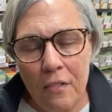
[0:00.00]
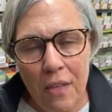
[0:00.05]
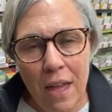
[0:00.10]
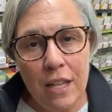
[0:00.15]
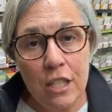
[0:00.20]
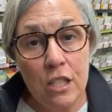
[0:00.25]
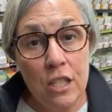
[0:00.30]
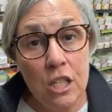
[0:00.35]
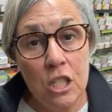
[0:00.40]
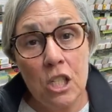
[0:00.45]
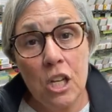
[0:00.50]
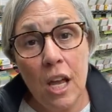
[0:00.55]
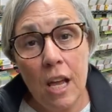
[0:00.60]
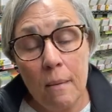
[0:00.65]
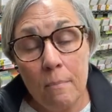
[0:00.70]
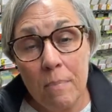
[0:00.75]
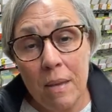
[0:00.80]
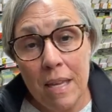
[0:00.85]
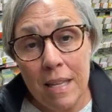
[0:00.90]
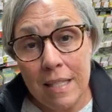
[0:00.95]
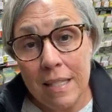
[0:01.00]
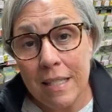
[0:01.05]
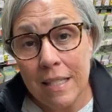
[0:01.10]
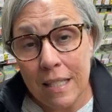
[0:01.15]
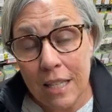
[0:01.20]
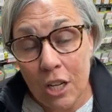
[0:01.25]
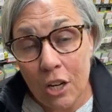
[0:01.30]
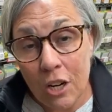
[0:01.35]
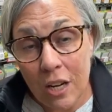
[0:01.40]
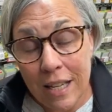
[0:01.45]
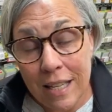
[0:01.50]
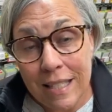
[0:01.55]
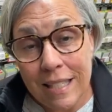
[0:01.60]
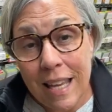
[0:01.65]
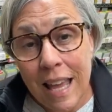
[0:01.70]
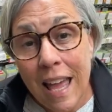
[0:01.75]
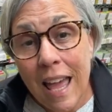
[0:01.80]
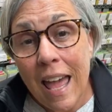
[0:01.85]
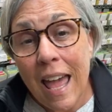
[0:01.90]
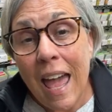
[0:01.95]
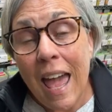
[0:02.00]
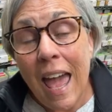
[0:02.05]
and that's the Champion series.